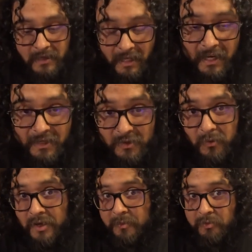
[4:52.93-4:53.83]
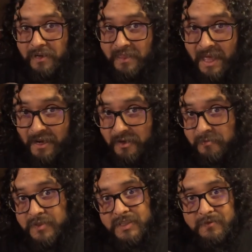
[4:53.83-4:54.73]
And I do want to bring that
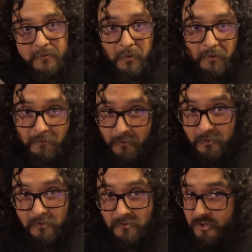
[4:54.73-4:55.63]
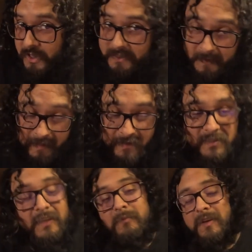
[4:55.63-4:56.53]
up just for full
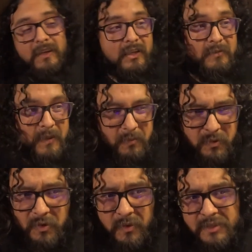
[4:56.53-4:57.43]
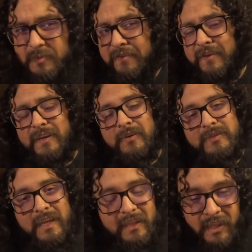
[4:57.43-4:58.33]
transparency, because people do watch my
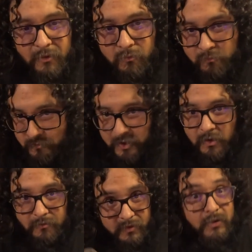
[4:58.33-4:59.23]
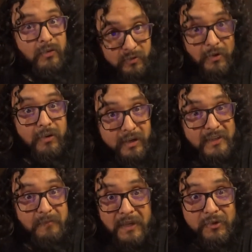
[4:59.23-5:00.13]
videos and they, you're going to
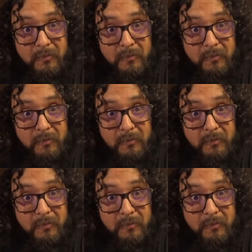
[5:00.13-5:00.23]
spend your